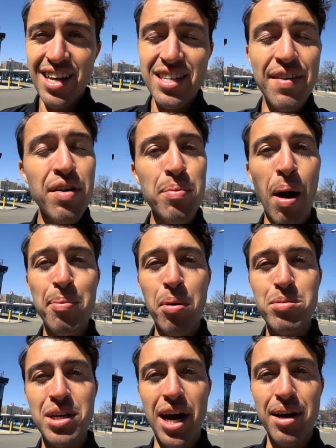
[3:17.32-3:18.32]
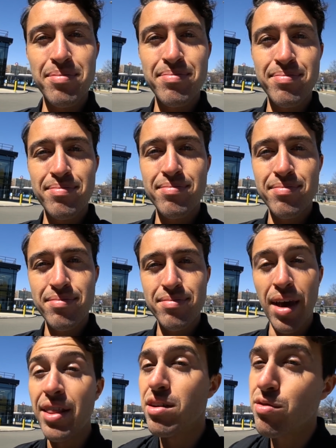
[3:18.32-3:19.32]
is having a pop-up shop
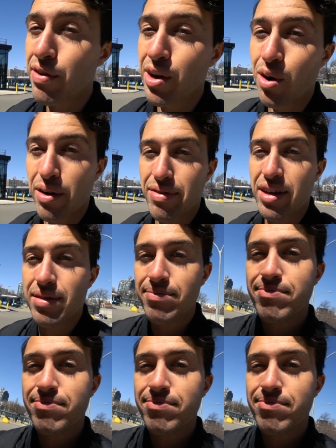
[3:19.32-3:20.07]
and there's free coffee.